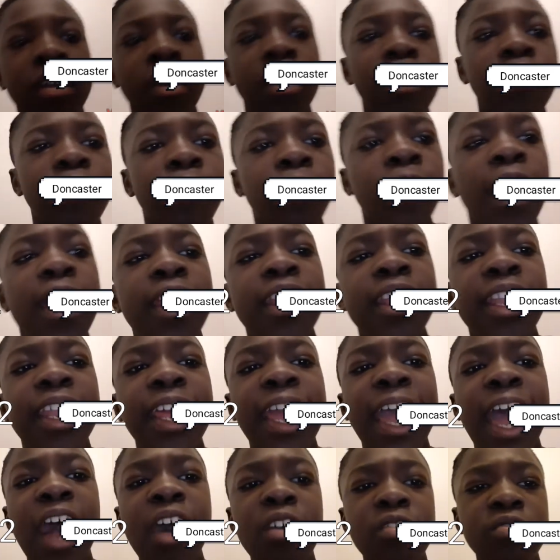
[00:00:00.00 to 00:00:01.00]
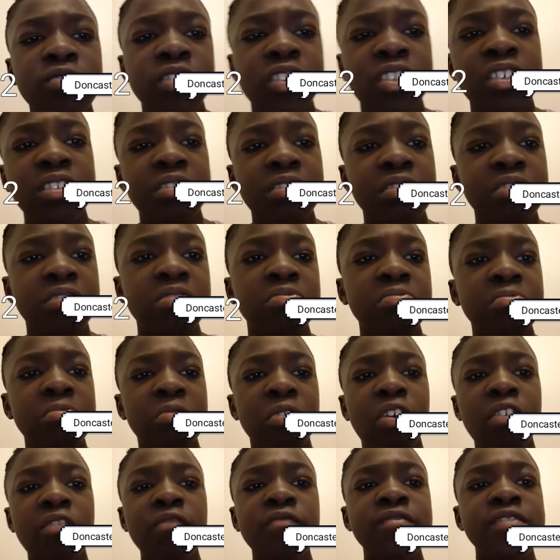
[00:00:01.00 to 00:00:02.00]
And finally, houses
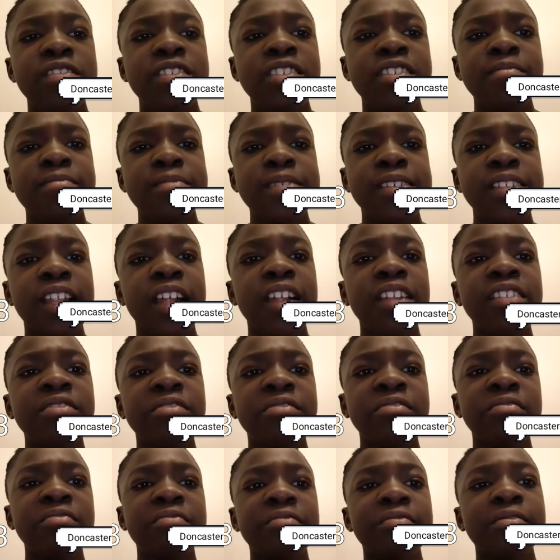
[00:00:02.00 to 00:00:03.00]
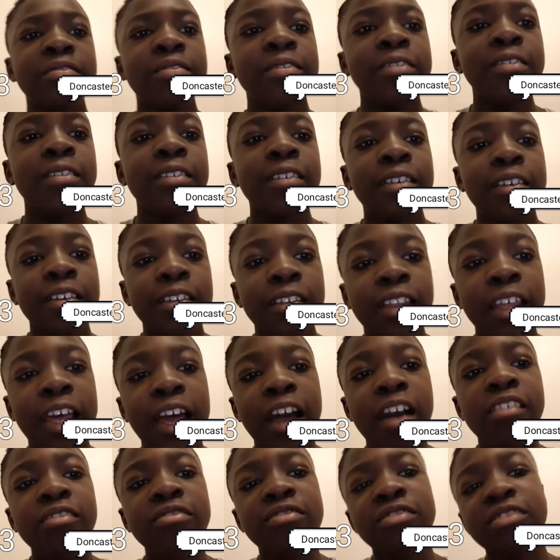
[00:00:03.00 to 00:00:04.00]
would obviously be London. The
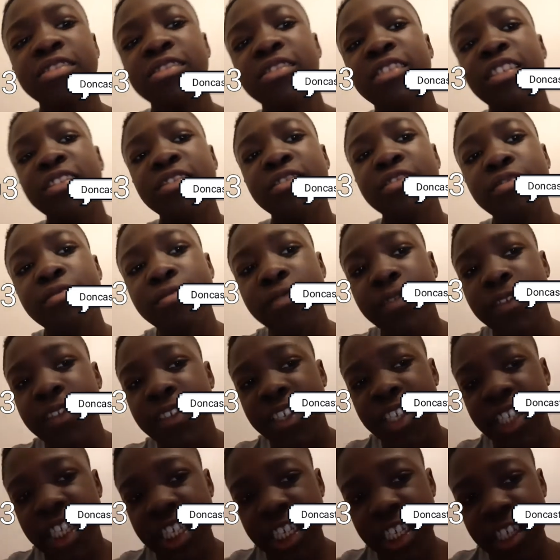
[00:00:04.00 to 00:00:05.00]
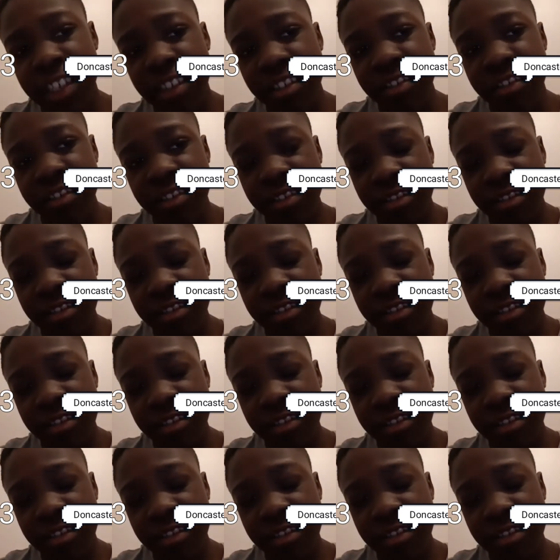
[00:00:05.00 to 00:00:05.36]
houses in London were sick.